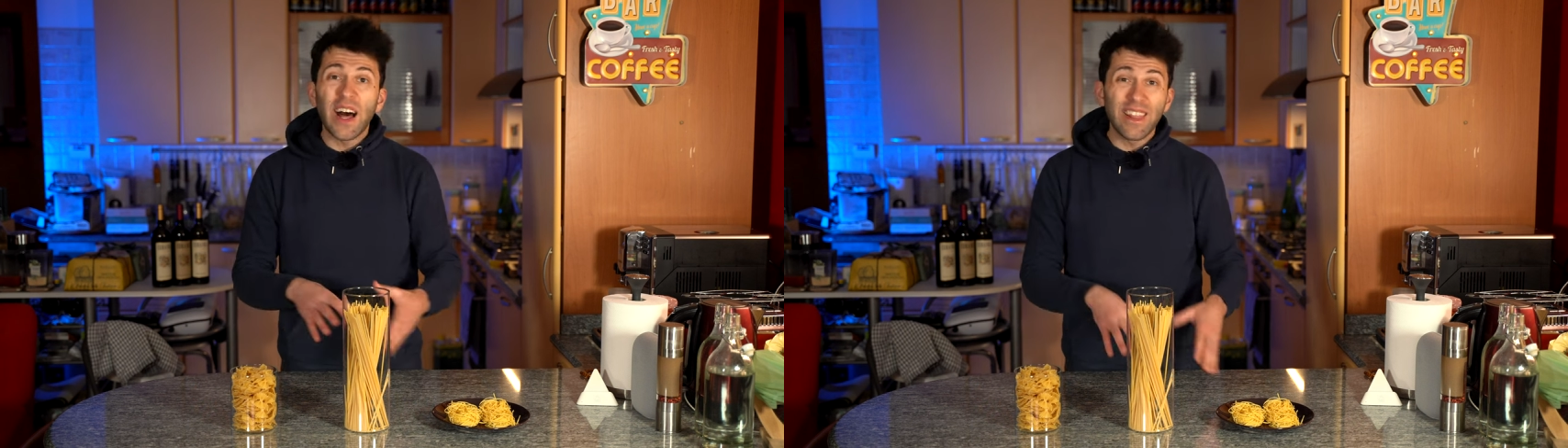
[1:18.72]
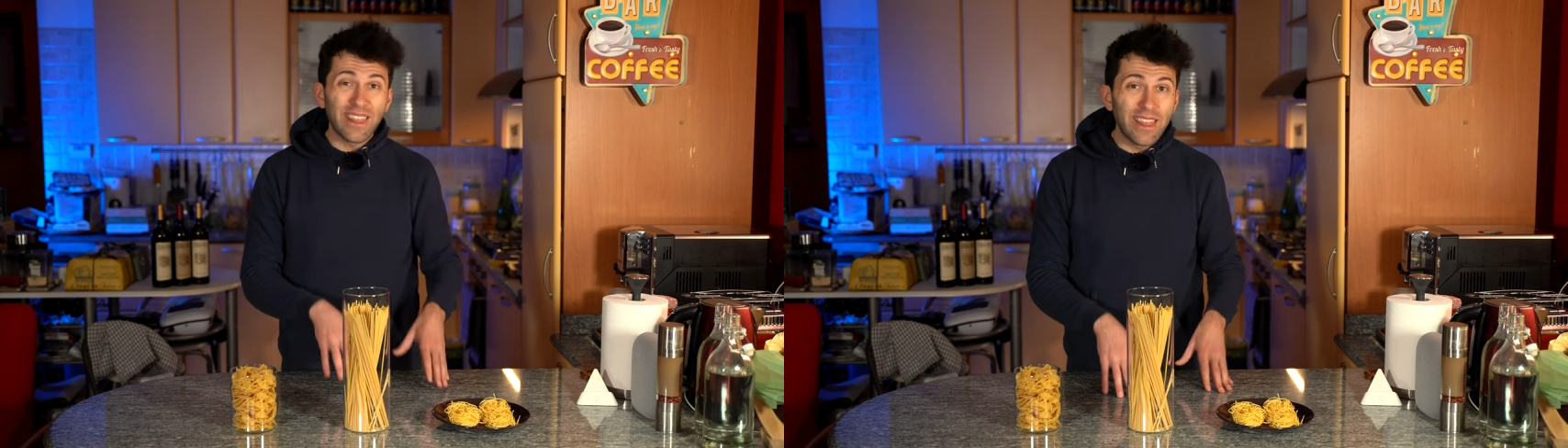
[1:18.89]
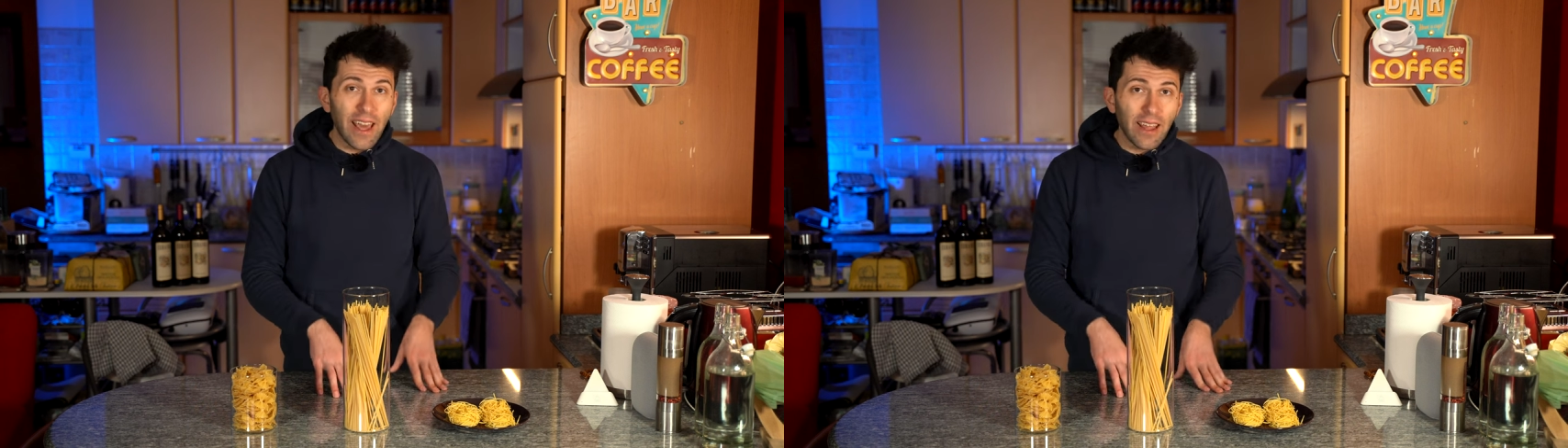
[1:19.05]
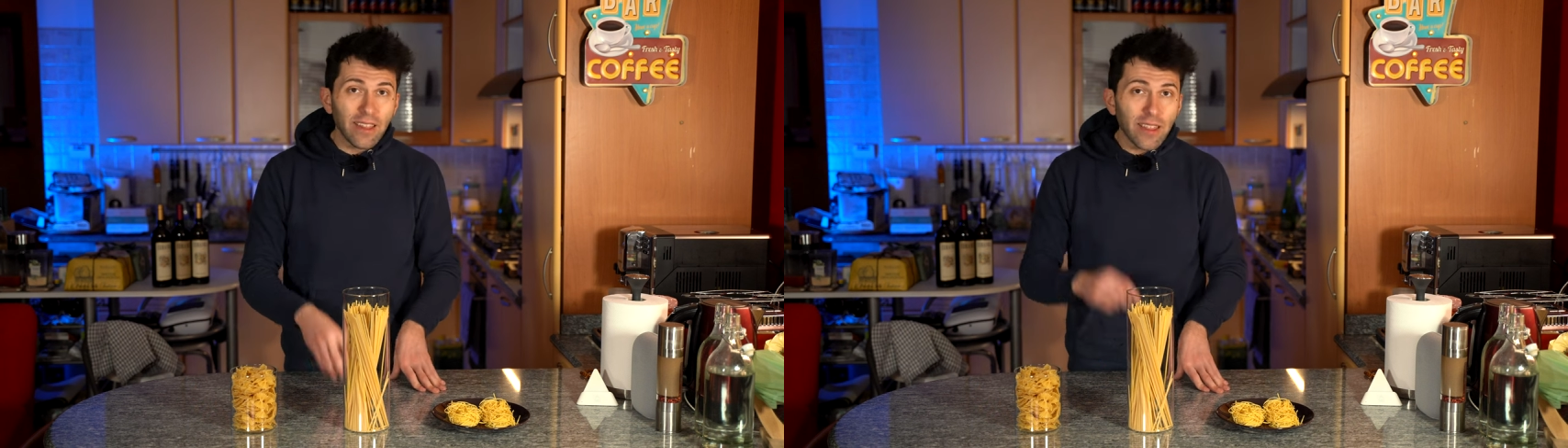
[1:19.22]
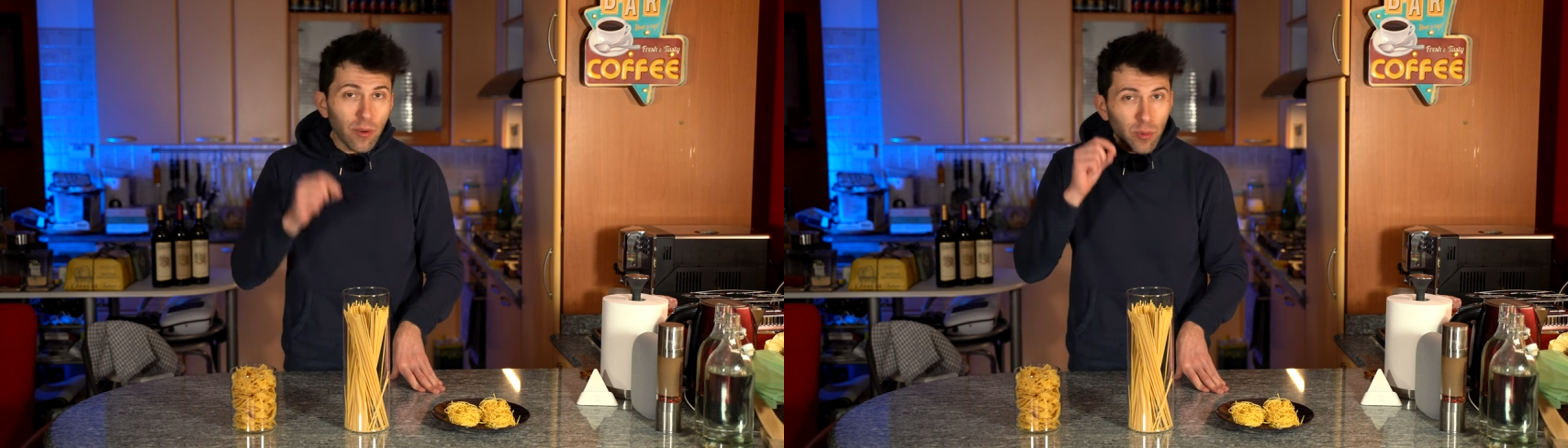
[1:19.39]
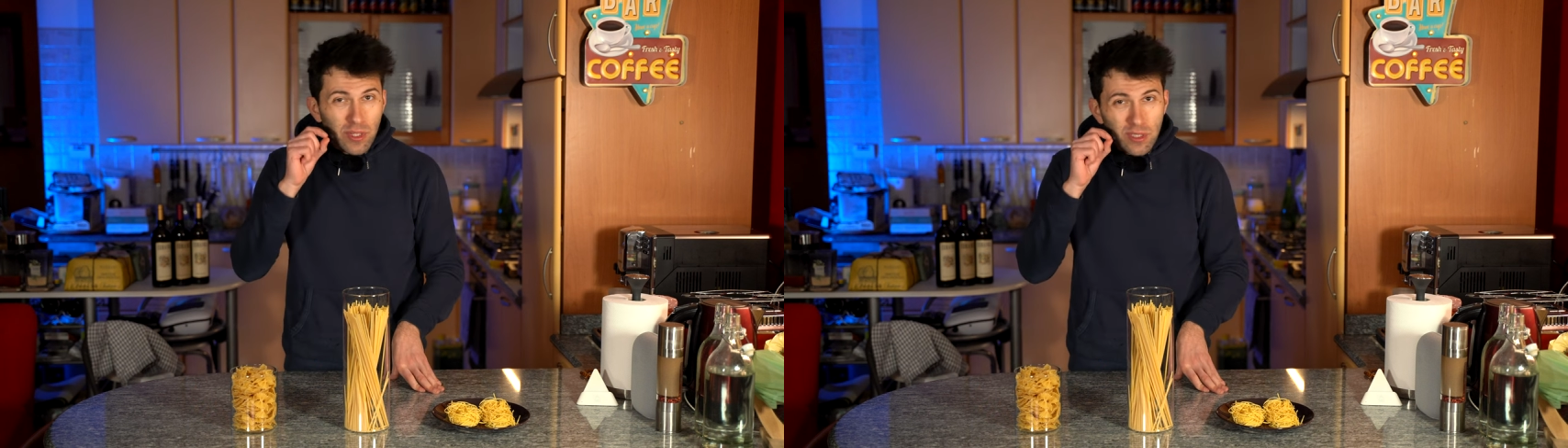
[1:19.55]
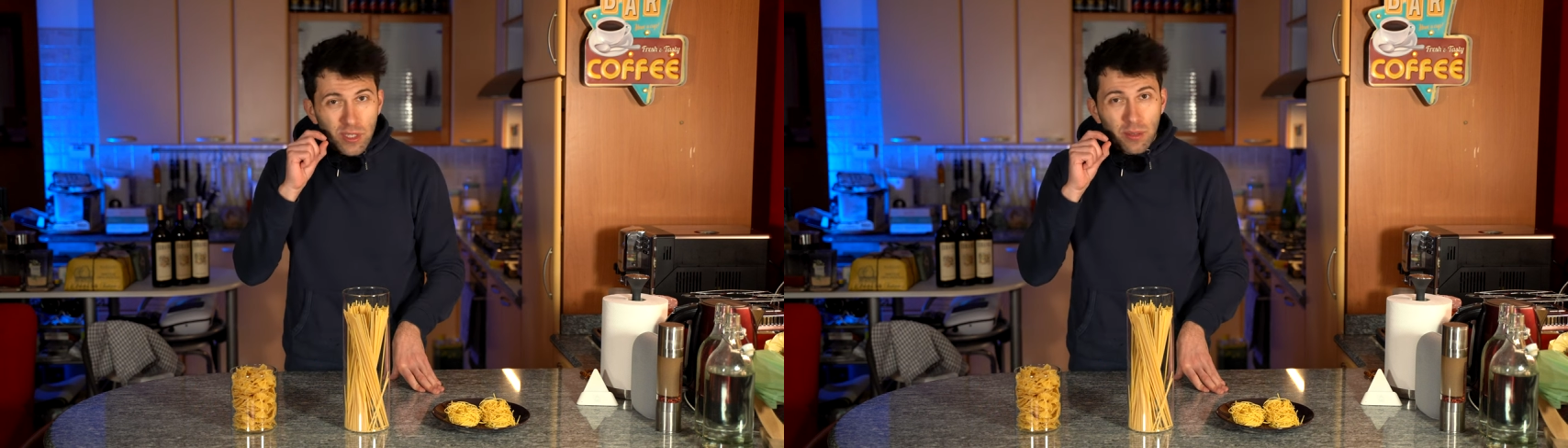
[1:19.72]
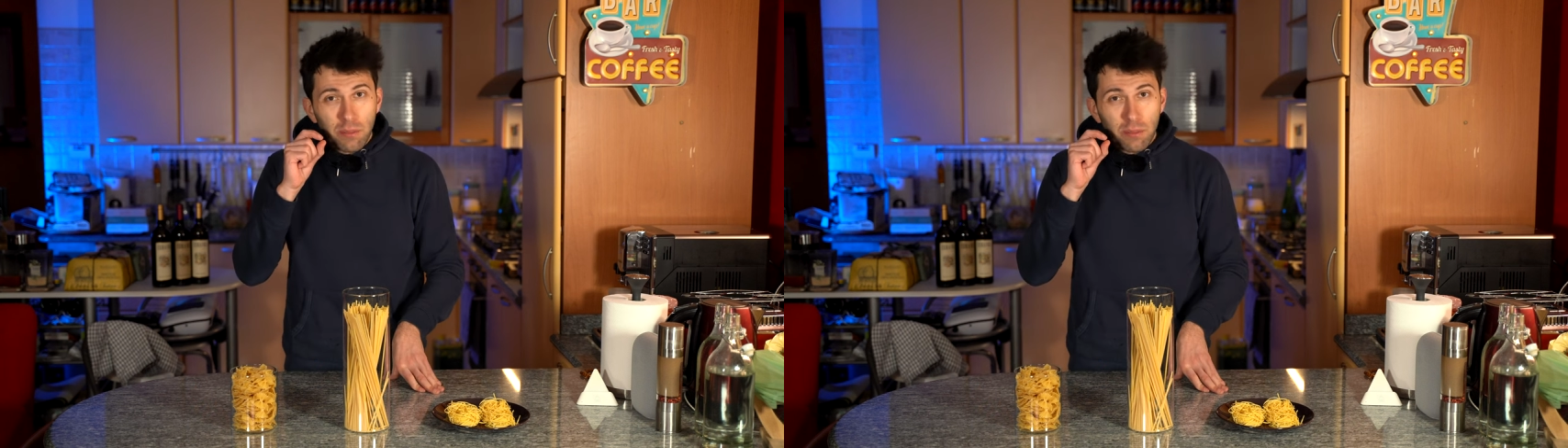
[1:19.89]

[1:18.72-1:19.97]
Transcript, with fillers: al dente which